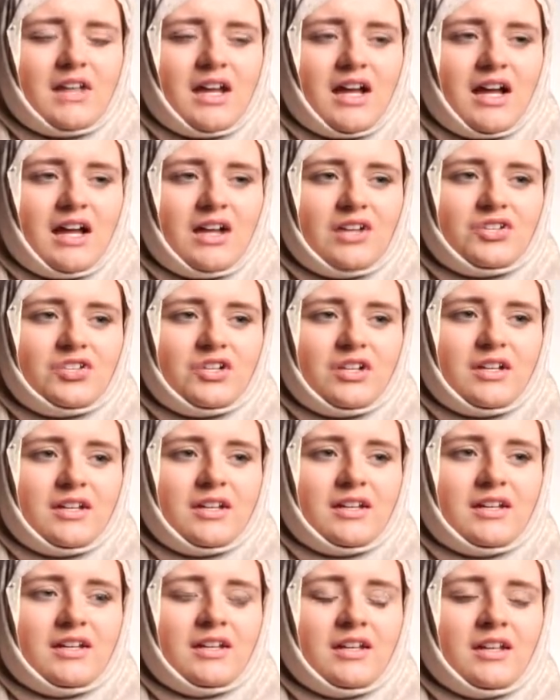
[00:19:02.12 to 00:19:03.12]
that
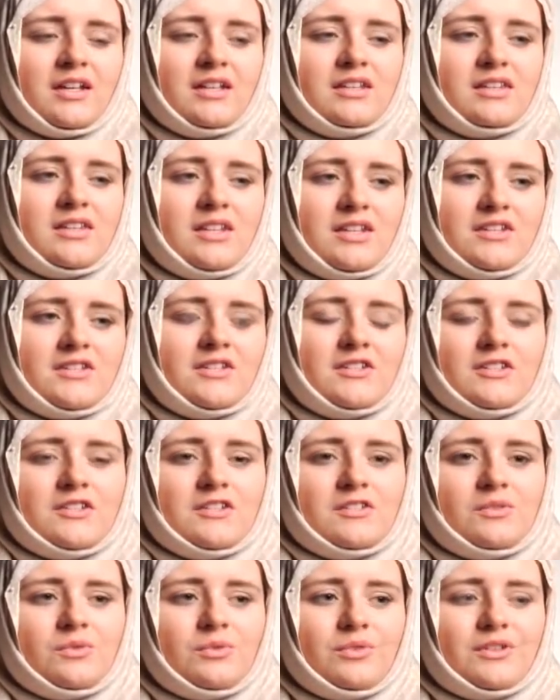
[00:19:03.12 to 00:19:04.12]
actually
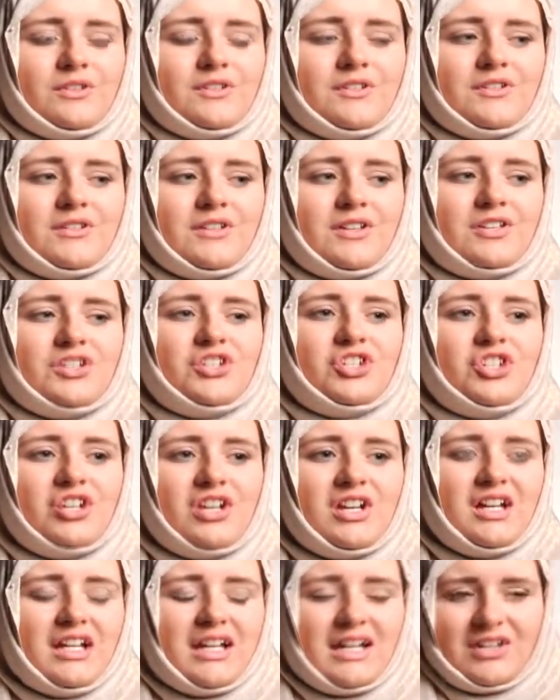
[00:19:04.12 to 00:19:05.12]
this was a
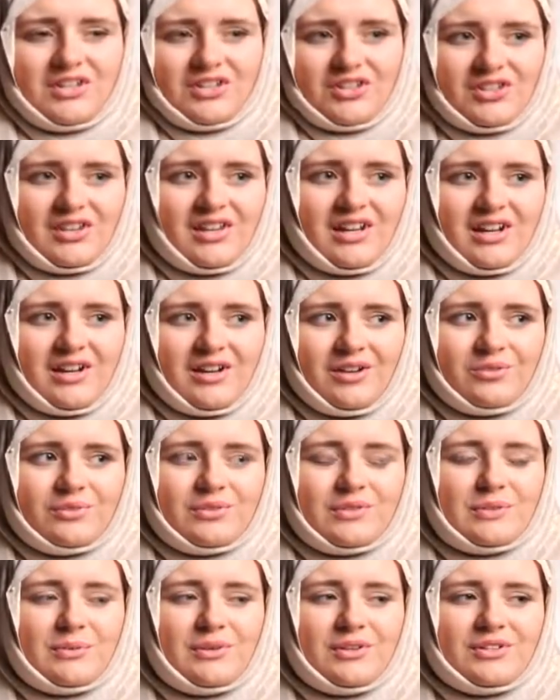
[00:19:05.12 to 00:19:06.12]
Shia lecture that I
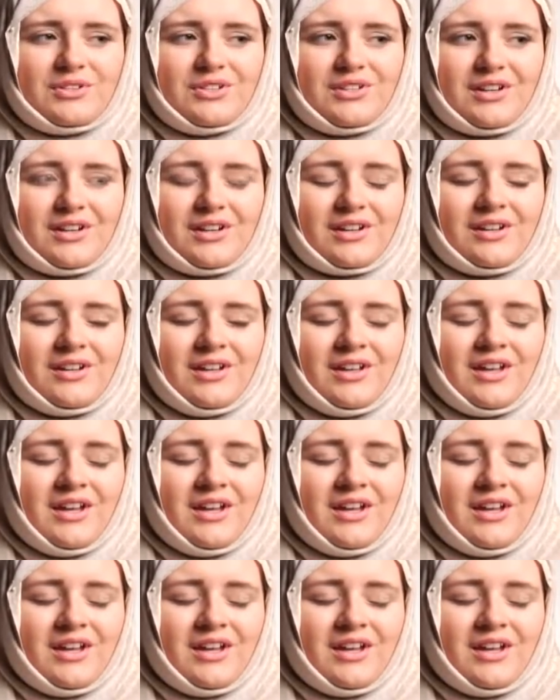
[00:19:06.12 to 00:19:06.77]
was watching.